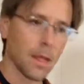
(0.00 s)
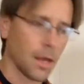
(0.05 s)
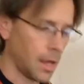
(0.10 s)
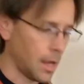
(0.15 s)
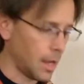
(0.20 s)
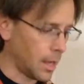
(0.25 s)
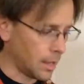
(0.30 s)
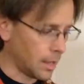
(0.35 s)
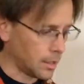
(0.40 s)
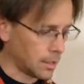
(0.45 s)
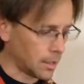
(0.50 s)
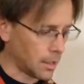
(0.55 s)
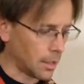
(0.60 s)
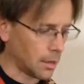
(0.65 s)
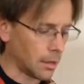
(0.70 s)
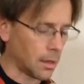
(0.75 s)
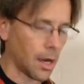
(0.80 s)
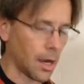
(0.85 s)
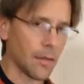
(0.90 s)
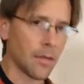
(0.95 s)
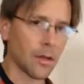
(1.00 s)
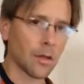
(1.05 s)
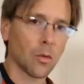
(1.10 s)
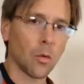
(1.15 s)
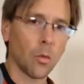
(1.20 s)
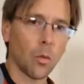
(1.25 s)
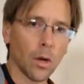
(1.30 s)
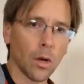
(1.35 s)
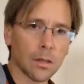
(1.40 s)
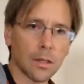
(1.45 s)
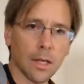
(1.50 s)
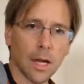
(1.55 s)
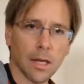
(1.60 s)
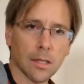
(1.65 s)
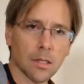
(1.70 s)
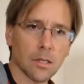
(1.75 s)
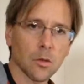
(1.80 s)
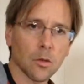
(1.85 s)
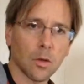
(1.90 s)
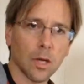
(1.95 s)
and I think the one guy
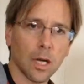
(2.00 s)
still